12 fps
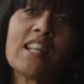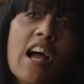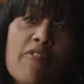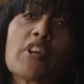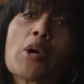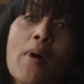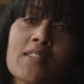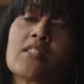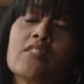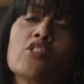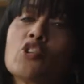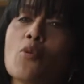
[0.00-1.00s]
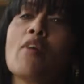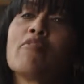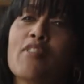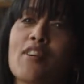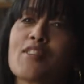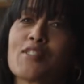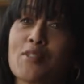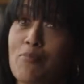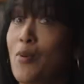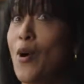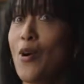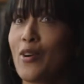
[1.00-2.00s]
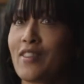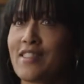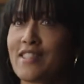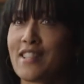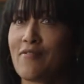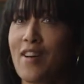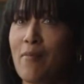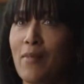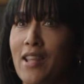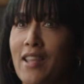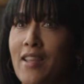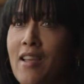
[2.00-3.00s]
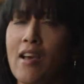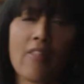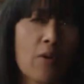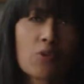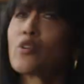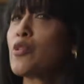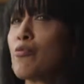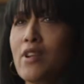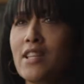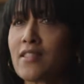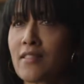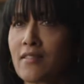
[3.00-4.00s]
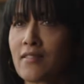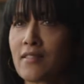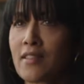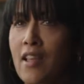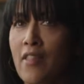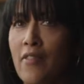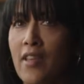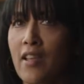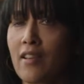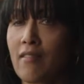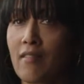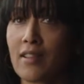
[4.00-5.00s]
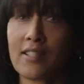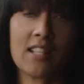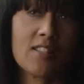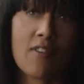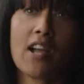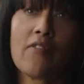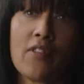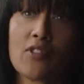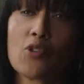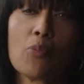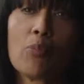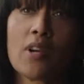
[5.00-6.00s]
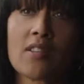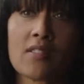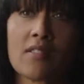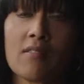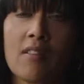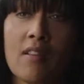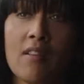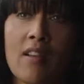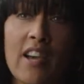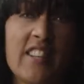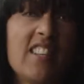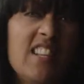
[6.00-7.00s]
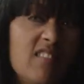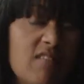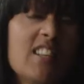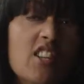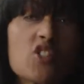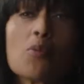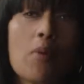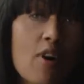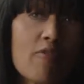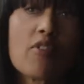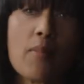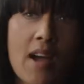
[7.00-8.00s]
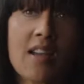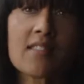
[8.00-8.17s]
have the capacity to offer support to the family, and that was one of the reasons they identified this young person and needed support from our